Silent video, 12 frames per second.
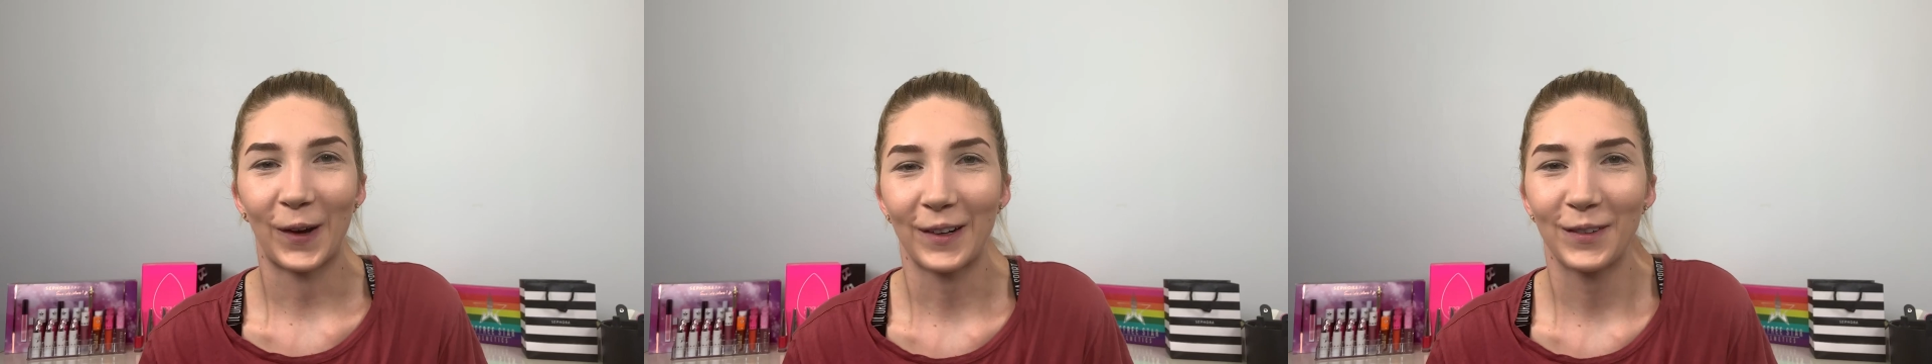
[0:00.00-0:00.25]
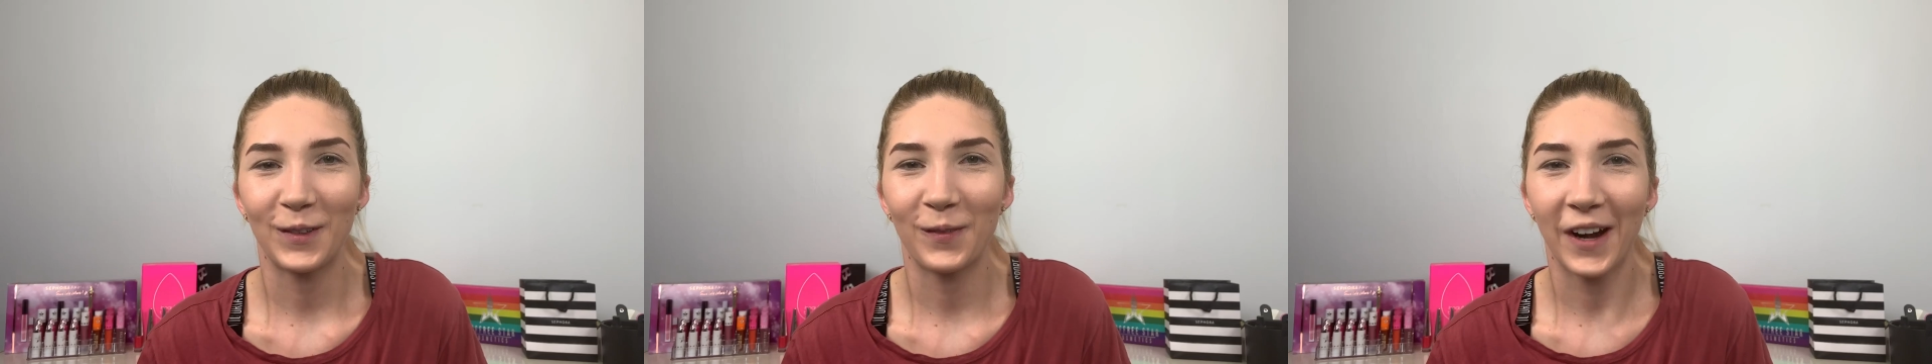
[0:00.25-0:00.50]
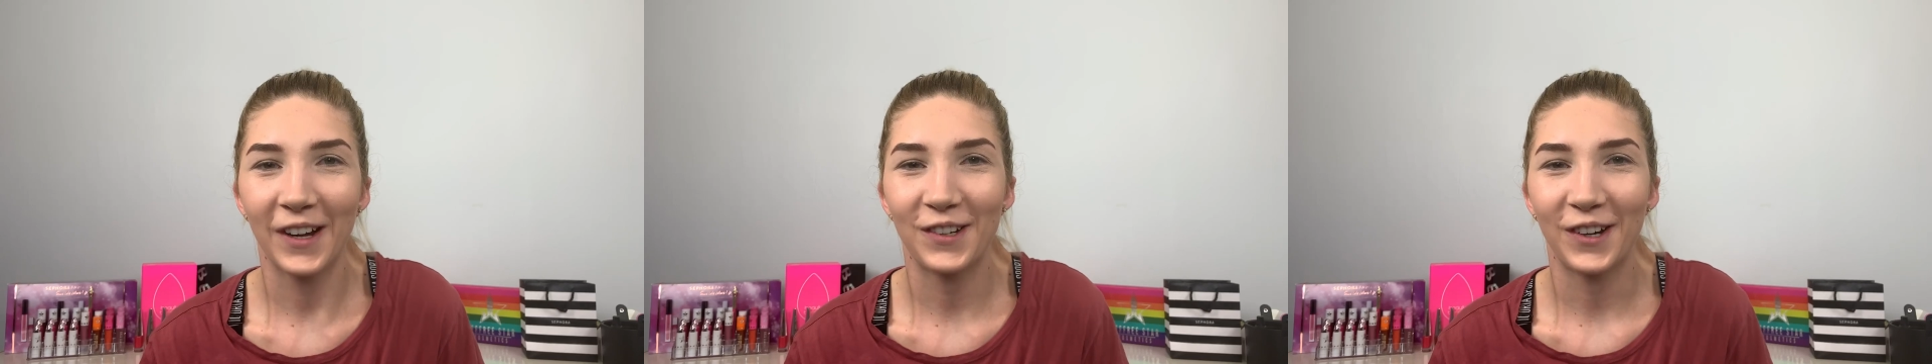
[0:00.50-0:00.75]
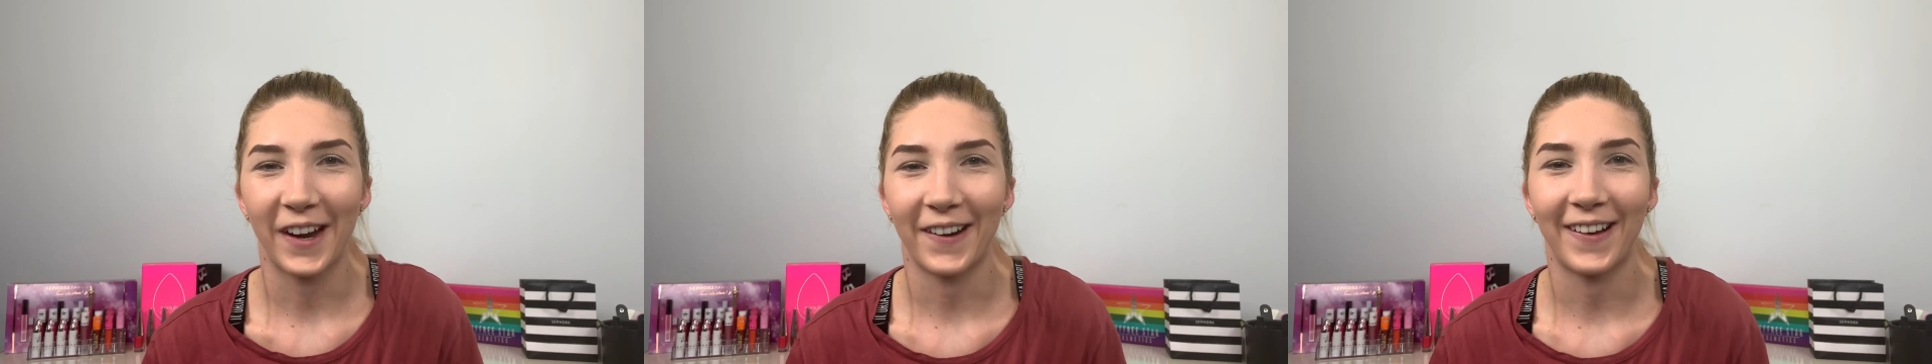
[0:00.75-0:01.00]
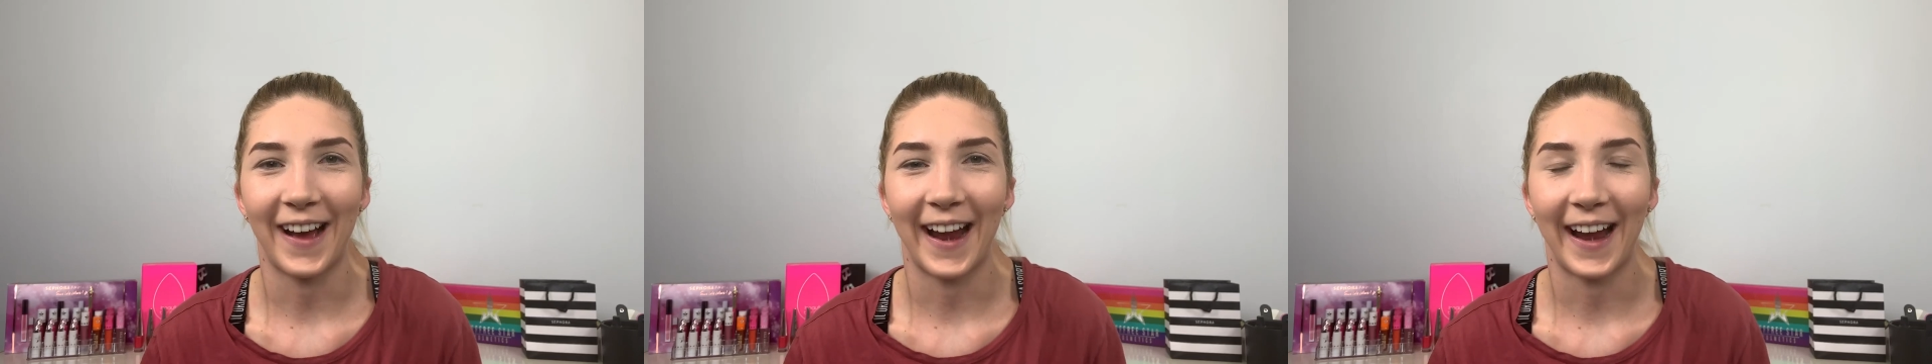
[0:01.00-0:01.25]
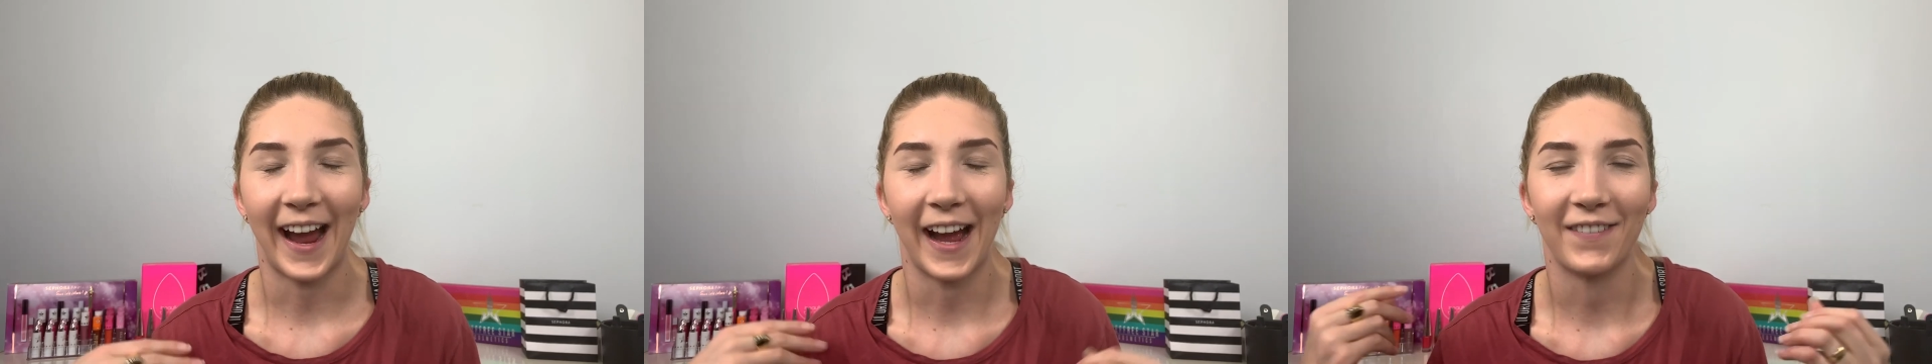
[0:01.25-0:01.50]
Welcome to my channel. I
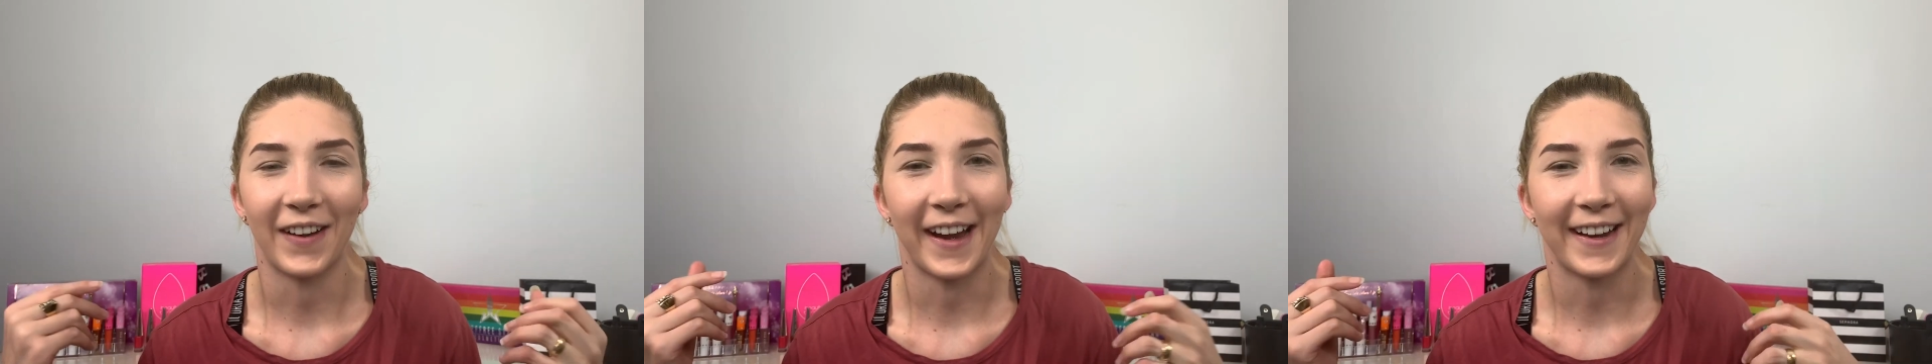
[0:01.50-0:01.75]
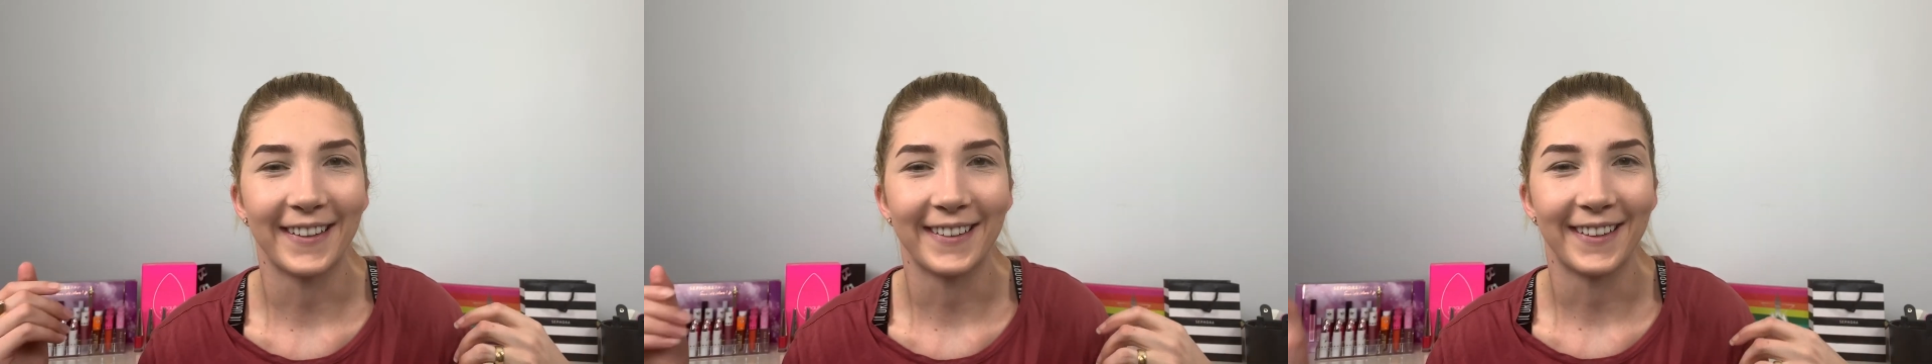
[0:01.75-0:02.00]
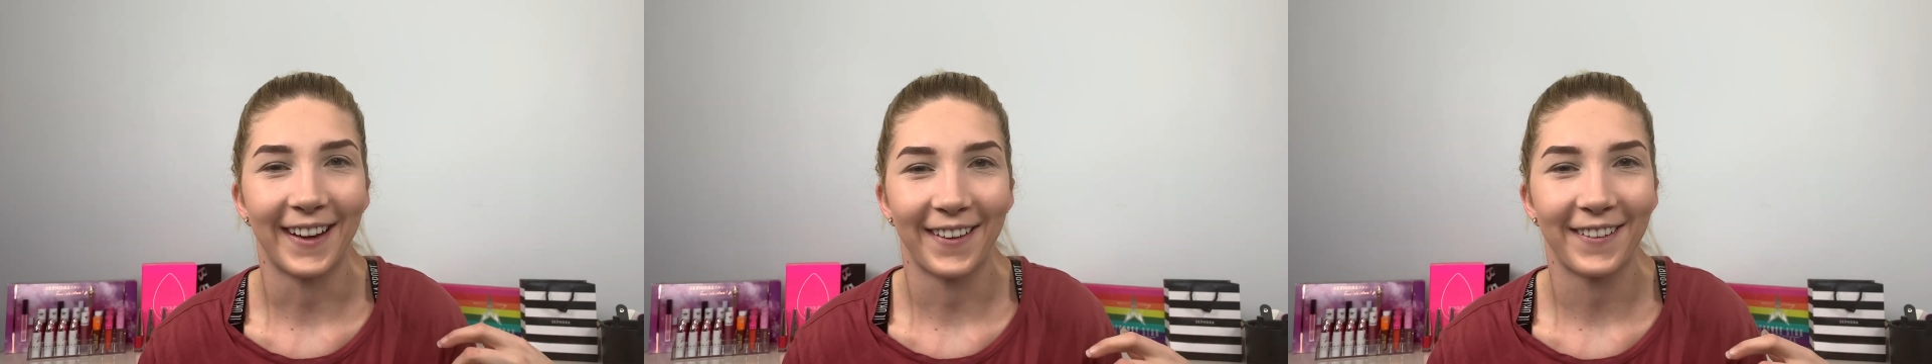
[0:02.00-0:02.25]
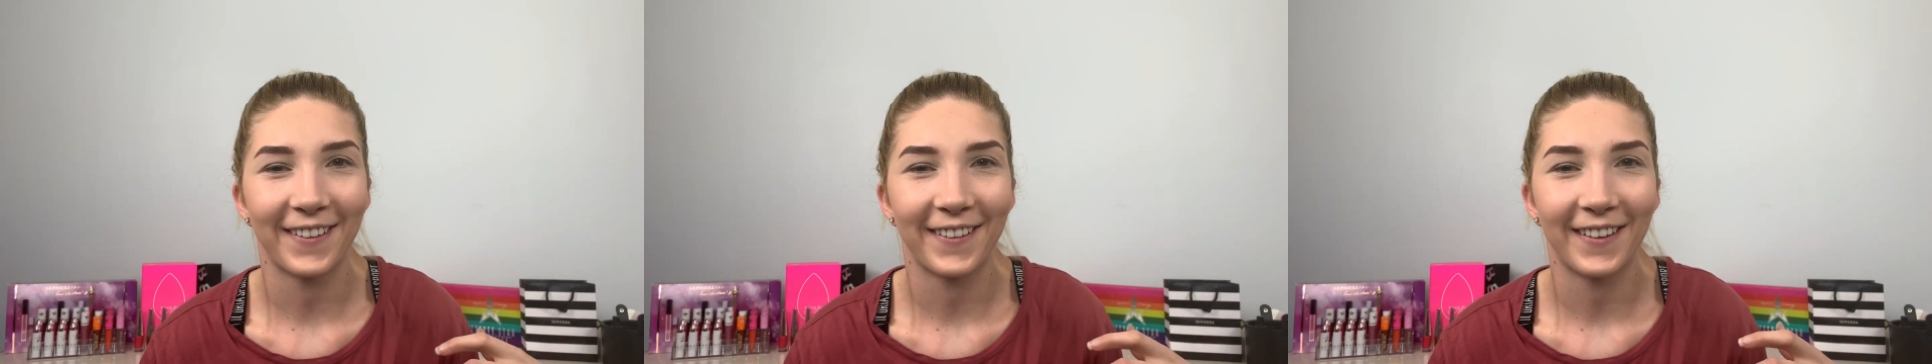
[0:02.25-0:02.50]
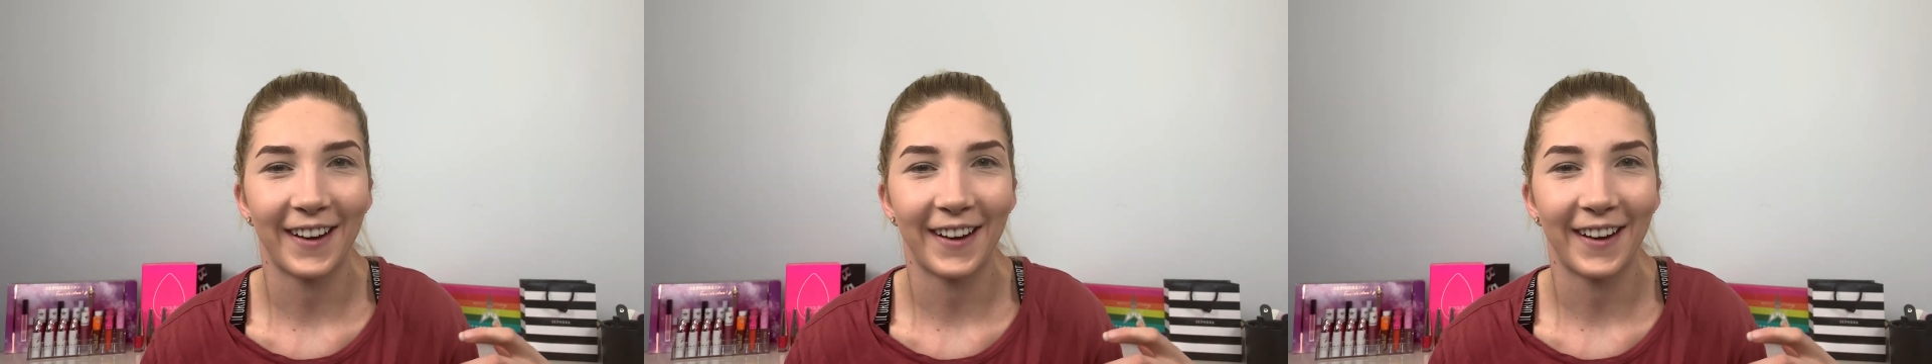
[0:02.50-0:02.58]
have another